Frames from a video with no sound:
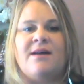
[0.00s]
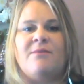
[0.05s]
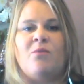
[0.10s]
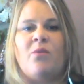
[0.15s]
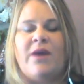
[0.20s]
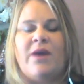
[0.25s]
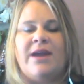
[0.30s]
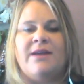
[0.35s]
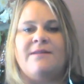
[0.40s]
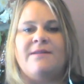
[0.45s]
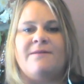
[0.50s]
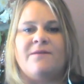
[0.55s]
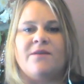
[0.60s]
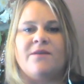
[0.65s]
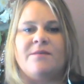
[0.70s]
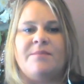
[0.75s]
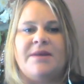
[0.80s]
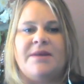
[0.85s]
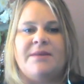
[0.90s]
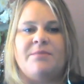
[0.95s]
wait
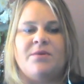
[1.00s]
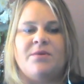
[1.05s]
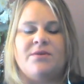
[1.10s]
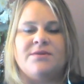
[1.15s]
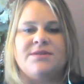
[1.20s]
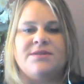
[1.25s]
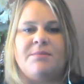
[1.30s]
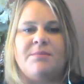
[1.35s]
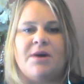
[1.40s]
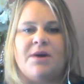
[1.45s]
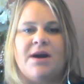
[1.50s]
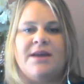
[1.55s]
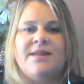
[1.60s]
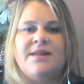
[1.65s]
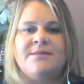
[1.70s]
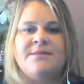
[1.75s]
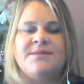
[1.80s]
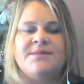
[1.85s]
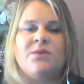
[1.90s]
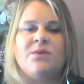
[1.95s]
for people to buy
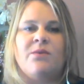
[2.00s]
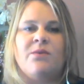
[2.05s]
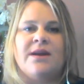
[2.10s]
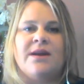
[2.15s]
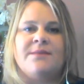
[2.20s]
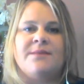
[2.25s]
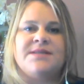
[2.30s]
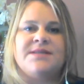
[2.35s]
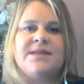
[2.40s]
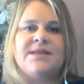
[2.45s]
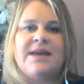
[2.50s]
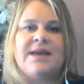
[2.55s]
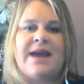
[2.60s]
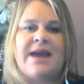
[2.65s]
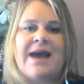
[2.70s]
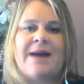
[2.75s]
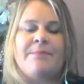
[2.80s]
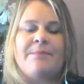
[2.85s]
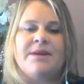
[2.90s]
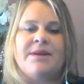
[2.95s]
them? So what I'm seeing
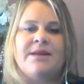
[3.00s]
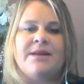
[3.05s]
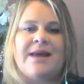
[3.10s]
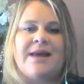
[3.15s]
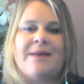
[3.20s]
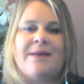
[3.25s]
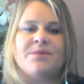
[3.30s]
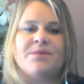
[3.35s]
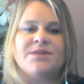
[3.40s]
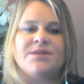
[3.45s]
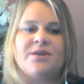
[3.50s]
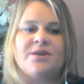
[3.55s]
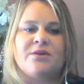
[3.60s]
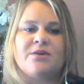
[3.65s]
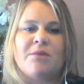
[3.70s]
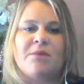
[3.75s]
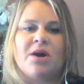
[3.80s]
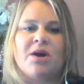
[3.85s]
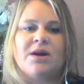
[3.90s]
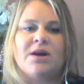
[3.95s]
happen in that
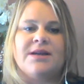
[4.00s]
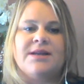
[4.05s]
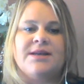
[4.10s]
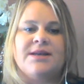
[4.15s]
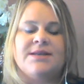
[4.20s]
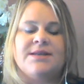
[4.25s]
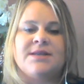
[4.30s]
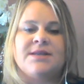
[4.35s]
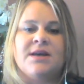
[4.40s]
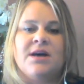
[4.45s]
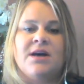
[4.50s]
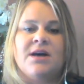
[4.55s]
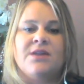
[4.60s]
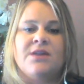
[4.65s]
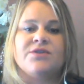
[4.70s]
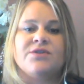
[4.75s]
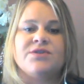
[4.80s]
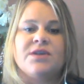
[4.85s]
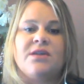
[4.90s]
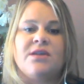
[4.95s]
particular market is
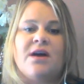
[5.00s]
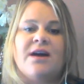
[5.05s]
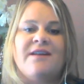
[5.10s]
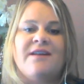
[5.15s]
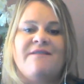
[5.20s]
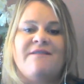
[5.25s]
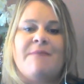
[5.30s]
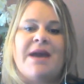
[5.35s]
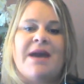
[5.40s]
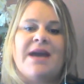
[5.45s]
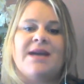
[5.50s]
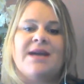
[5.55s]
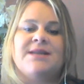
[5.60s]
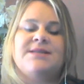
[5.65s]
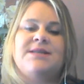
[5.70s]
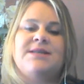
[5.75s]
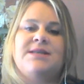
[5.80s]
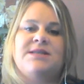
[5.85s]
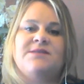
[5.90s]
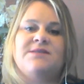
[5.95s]
there's a lot of
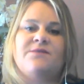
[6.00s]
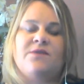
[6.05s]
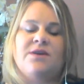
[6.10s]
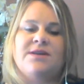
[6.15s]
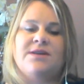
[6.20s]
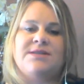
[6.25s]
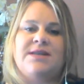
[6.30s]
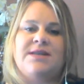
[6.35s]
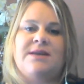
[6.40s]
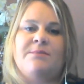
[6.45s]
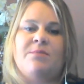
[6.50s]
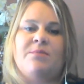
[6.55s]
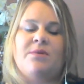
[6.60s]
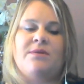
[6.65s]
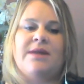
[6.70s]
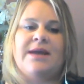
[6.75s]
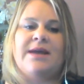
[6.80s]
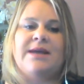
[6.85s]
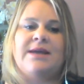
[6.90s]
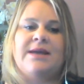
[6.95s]
magazines, for
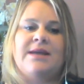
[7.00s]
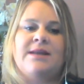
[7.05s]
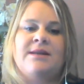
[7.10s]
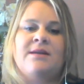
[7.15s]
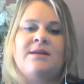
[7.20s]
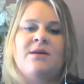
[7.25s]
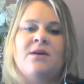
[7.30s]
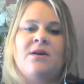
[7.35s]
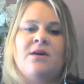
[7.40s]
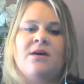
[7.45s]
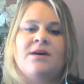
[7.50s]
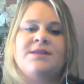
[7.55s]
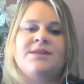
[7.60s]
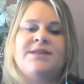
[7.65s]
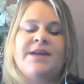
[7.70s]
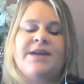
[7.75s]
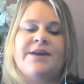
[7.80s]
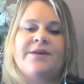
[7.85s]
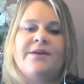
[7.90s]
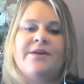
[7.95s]
example, like in
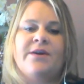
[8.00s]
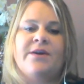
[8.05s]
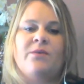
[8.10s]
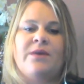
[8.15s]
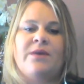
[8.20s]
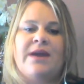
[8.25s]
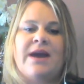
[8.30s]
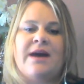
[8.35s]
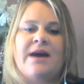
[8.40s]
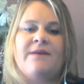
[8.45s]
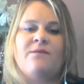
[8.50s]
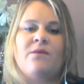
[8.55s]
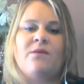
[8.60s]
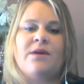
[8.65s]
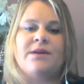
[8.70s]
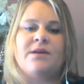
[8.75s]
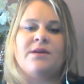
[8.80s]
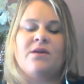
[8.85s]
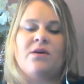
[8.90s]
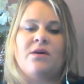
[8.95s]
Ontario, we have
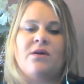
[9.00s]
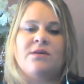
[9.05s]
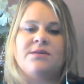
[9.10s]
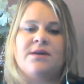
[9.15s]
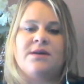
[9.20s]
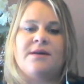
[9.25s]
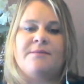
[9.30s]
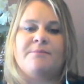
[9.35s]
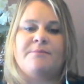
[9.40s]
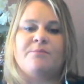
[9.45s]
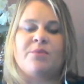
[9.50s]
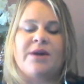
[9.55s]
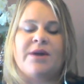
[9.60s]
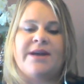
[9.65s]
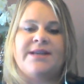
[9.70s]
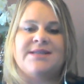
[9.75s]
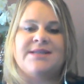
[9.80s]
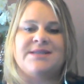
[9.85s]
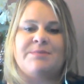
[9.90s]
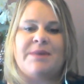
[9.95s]
one called
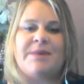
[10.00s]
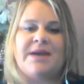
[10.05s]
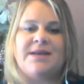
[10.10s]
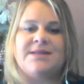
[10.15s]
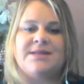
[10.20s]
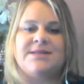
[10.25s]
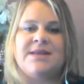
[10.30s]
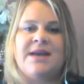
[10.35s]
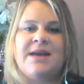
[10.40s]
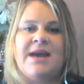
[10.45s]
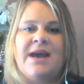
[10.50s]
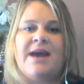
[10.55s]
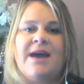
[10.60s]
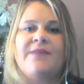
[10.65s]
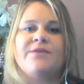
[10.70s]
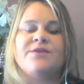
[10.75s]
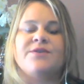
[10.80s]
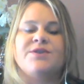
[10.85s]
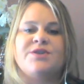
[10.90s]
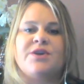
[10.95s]
Brain Space,
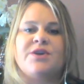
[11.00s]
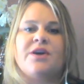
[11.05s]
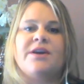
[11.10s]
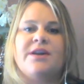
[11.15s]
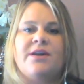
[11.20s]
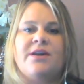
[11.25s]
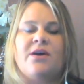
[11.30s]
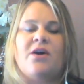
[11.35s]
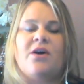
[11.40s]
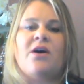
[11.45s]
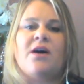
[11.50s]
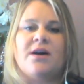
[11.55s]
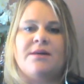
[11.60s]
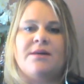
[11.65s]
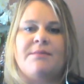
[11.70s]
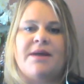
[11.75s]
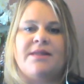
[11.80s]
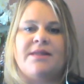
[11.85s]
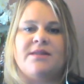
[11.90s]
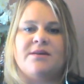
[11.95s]
and they're starting to
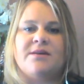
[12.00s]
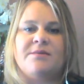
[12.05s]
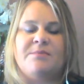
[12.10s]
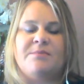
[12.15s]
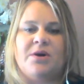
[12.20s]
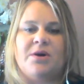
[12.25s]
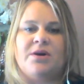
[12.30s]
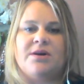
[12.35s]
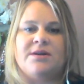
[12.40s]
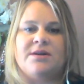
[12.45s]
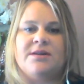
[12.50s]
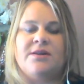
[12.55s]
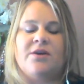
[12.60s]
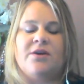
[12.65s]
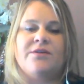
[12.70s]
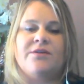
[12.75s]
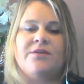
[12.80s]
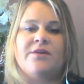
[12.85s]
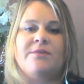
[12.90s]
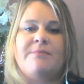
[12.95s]
augment their book
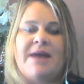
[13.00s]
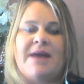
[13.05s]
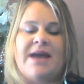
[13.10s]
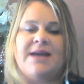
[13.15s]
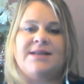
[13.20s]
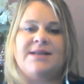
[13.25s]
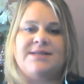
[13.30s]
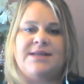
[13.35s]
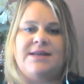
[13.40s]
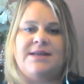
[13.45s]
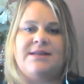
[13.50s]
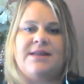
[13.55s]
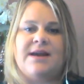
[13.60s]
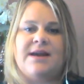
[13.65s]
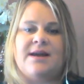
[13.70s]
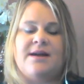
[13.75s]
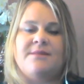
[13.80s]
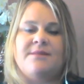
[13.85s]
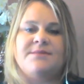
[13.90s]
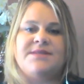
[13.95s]
or their magazine that
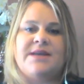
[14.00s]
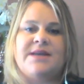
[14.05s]
comes